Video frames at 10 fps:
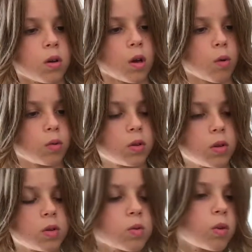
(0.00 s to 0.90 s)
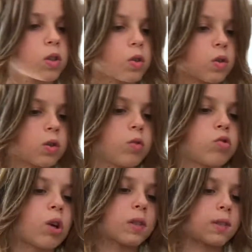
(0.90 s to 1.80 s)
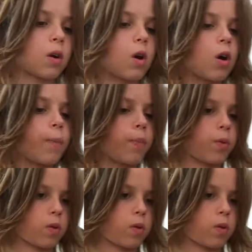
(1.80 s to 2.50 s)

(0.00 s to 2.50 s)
Now I'm going to wait till the glue dries up.